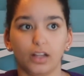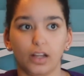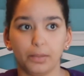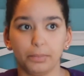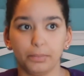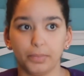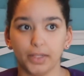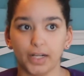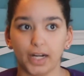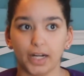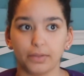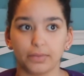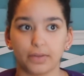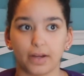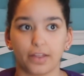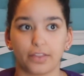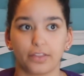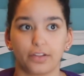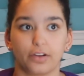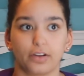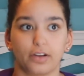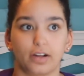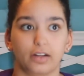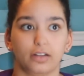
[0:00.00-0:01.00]
But I'd
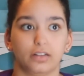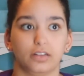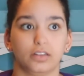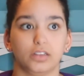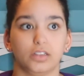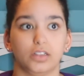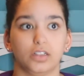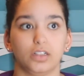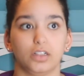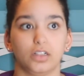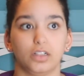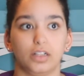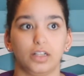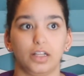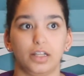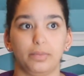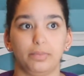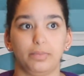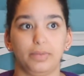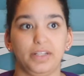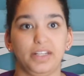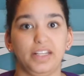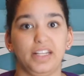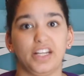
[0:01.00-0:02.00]
rather
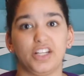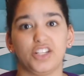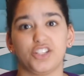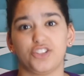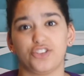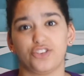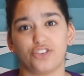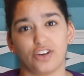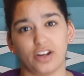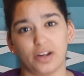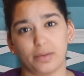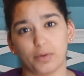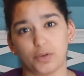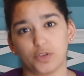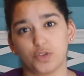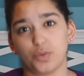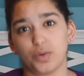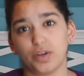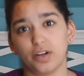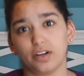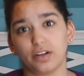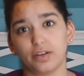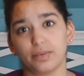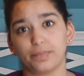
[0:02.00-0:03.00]
it be Instagram or
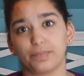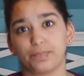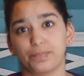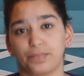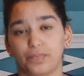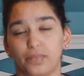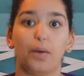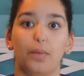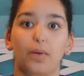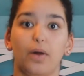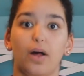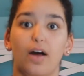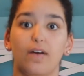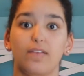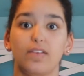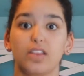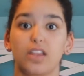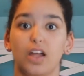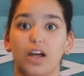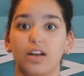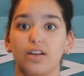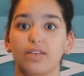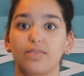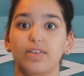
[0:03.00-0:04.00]
Twitter. I will have a
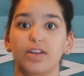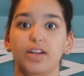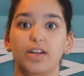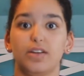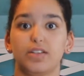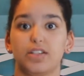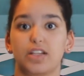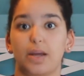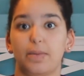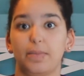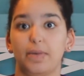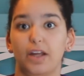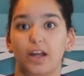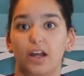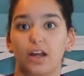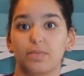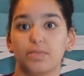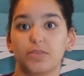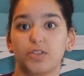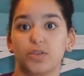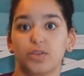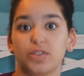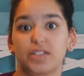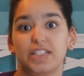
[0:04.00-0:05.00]
lot of videos coming
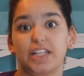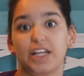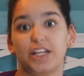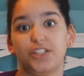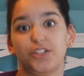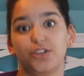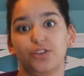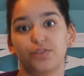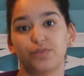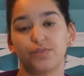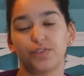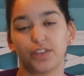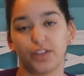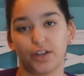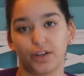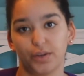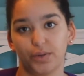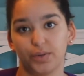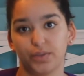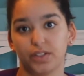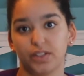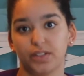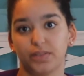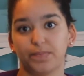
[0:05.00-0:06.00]
up, so stay tuned for
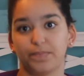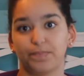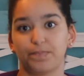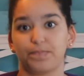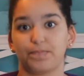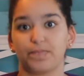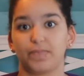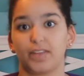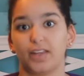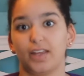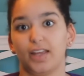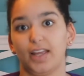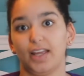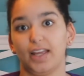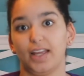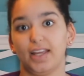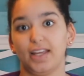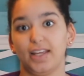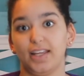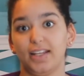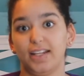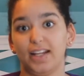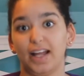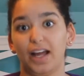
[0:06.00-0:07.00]
those.
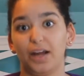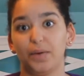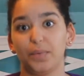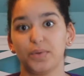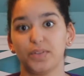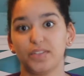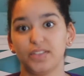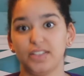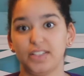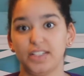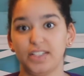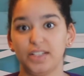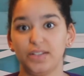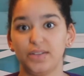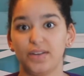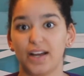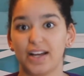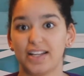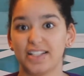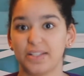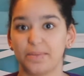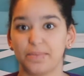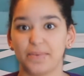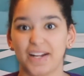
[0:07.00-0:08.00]
And I will see you
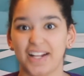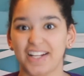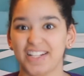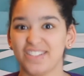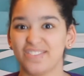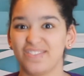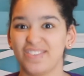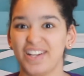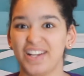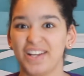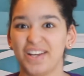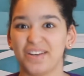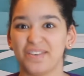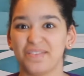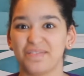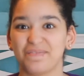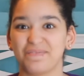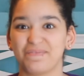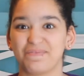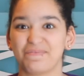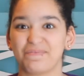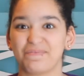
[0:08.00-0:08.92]
guys in my next video.